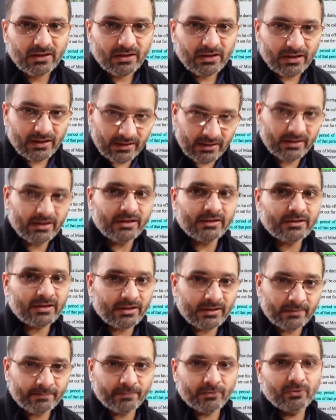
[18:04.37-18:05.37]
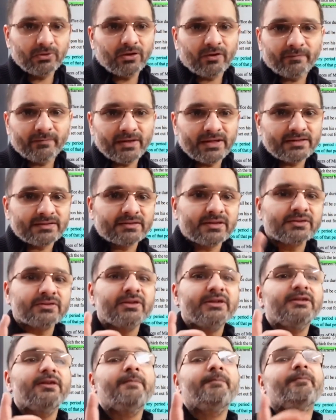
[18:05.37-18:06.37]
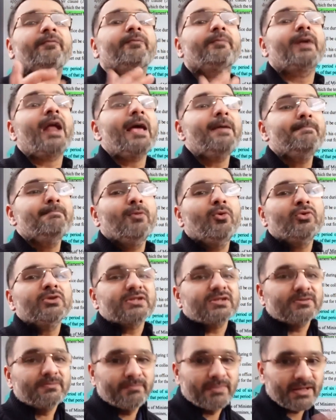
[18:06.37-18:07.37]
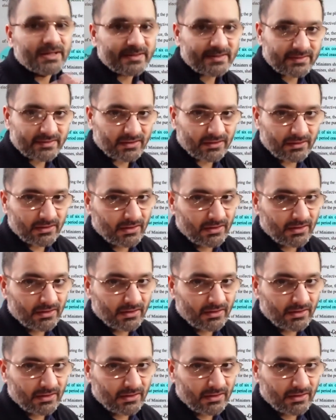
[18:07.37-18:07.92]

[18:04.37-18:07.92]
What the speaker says: in a pool of ministers. So he's the prime-most minister.